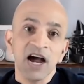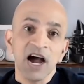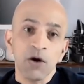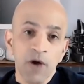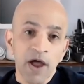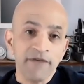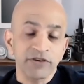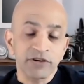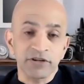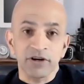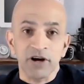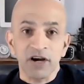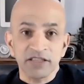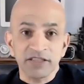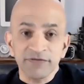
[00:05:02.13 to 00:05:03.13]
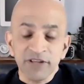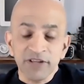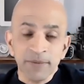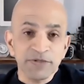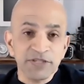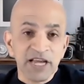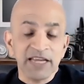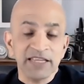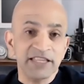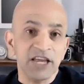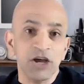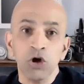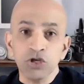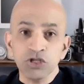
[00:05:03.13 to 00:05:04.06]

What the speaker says: However, on the flip side, they